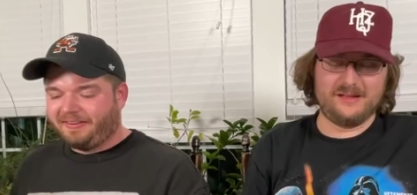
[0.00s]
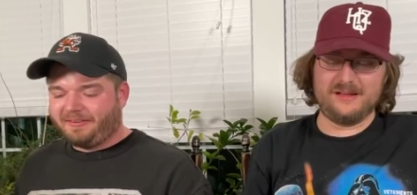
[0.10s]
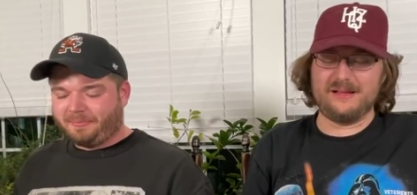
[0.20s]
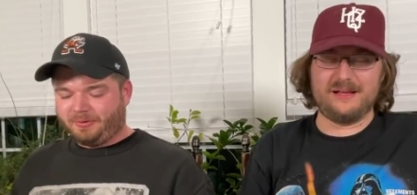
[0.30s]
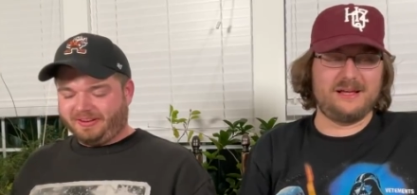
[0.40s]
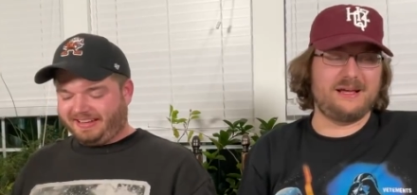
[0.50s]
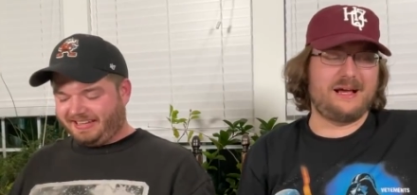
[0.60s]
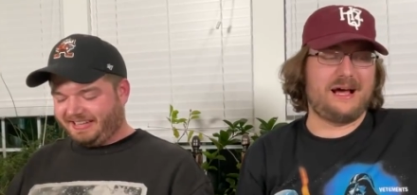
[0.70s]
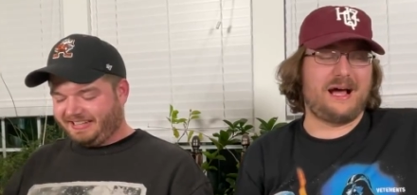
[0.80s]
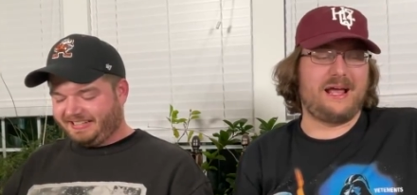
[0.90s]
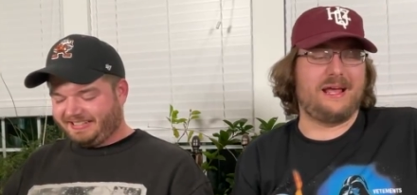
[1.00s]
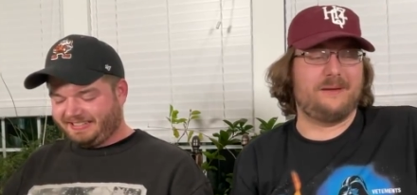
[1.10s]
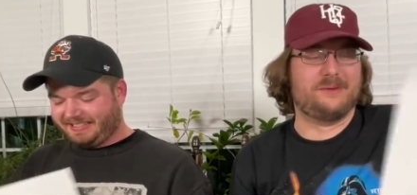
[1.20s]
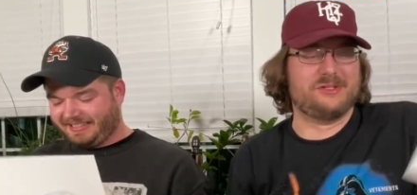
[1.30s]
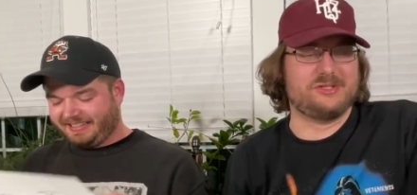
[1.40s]
Speaker 1: Oh boy. I
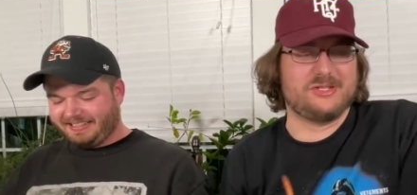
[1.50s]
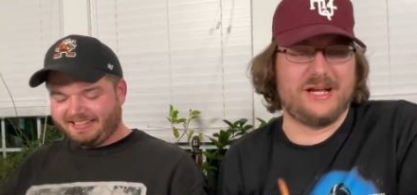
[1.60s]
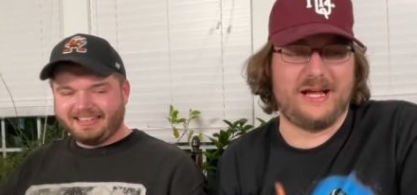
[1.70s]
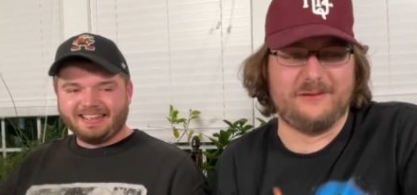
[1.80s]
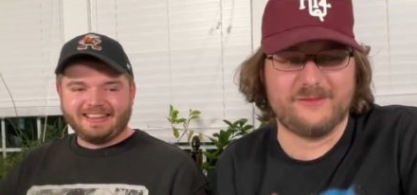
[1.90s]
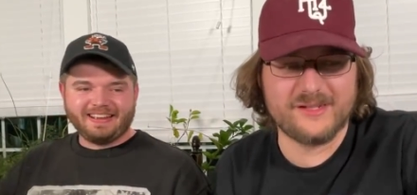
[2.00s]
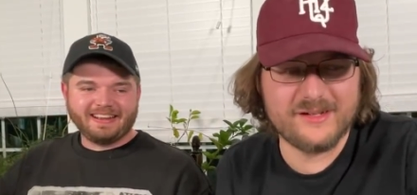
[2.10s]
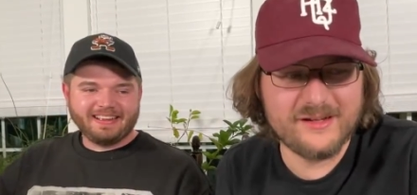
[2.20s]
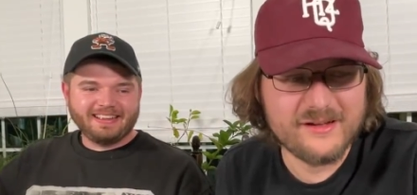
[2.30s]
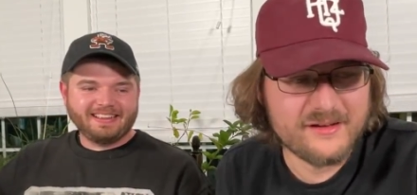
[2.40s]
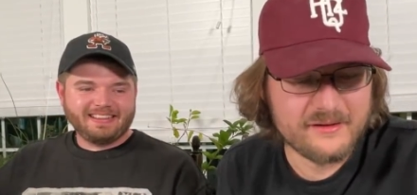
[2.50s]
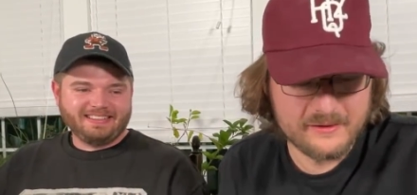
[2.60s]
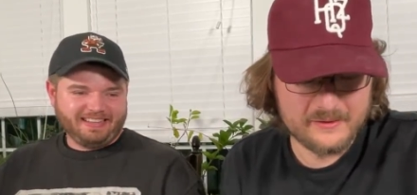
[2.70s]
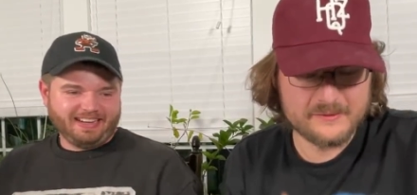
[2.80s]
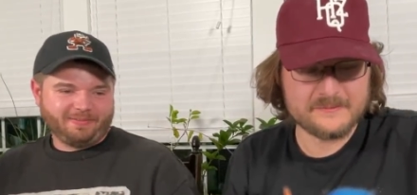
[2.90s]
am ashamed.
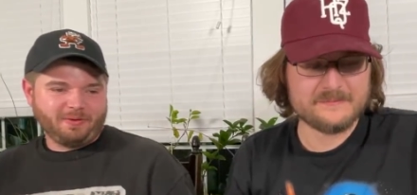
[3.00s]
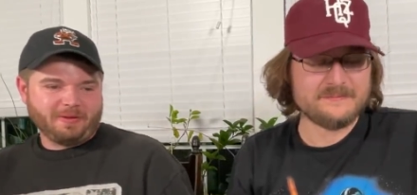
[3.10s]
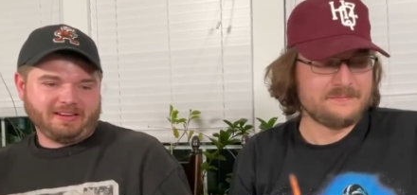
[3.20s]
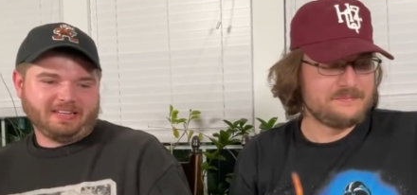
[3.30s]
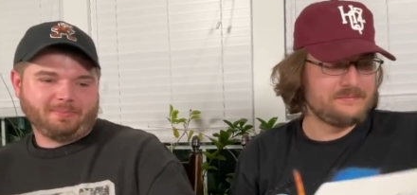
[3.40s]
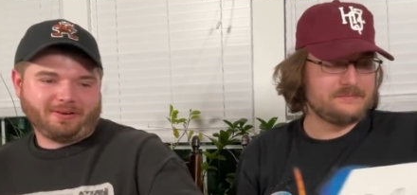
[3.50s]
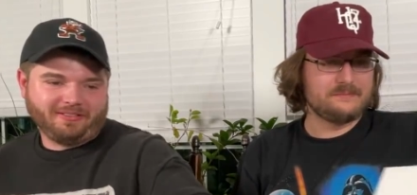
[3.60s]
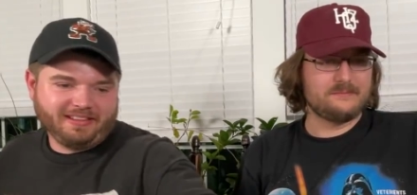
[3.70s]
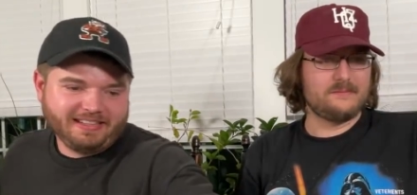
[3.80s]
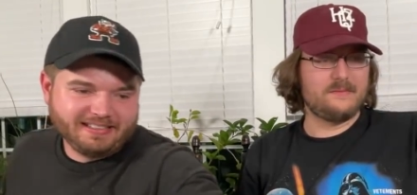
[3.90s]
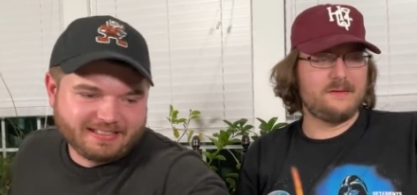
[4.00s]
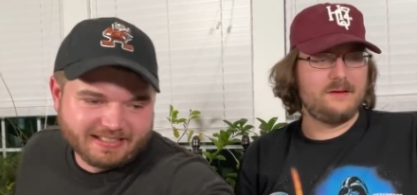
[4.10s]
Yeah, we might need to burn these.